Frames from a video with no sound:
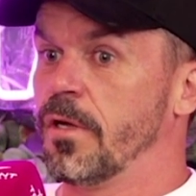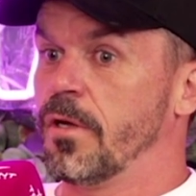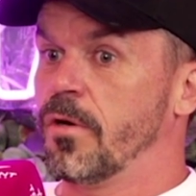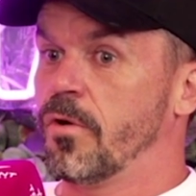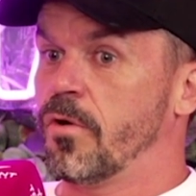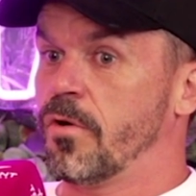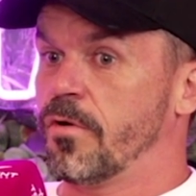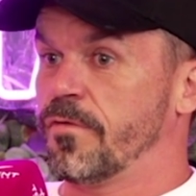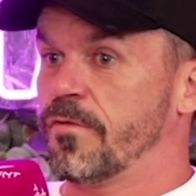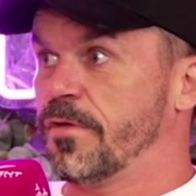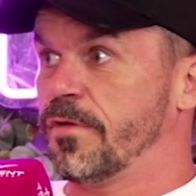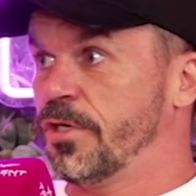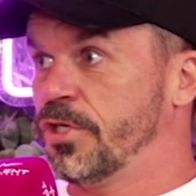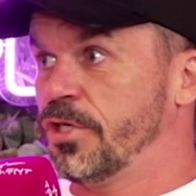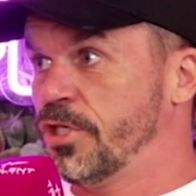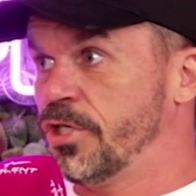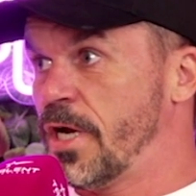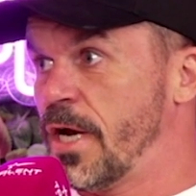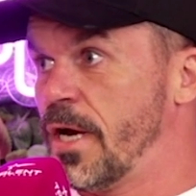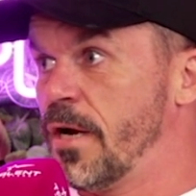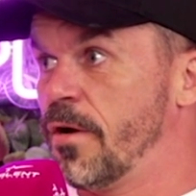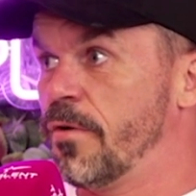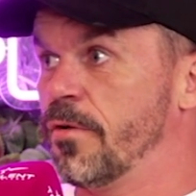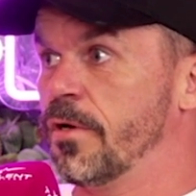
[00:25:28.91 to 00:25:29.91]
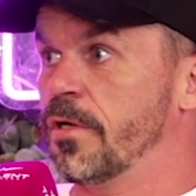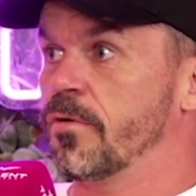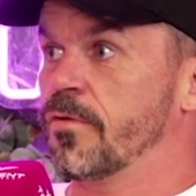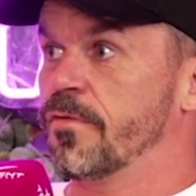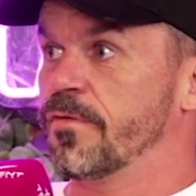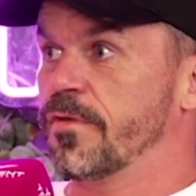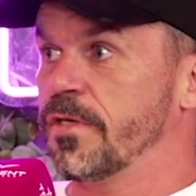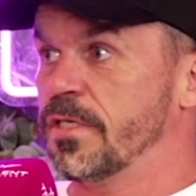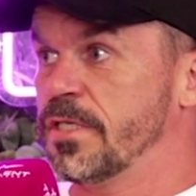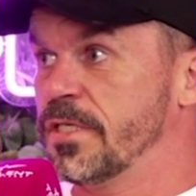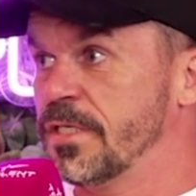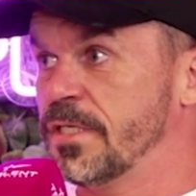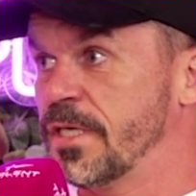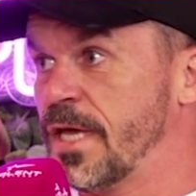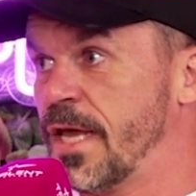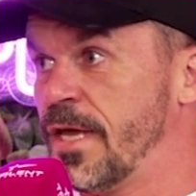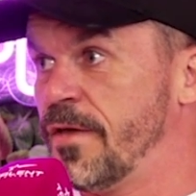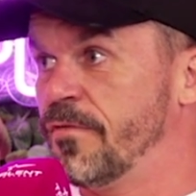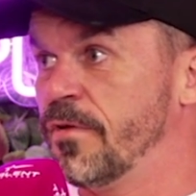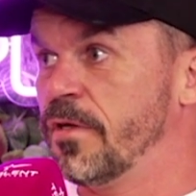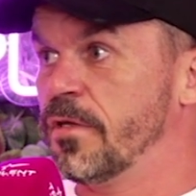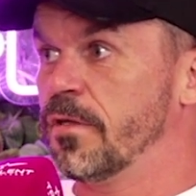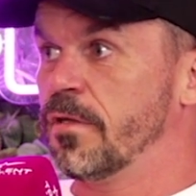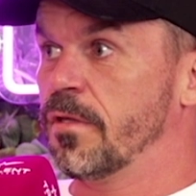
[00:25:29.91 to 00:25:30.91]
or if they share it, or if they save
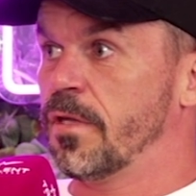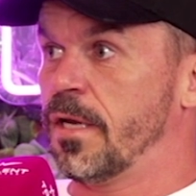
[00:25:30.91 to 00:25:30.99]
it,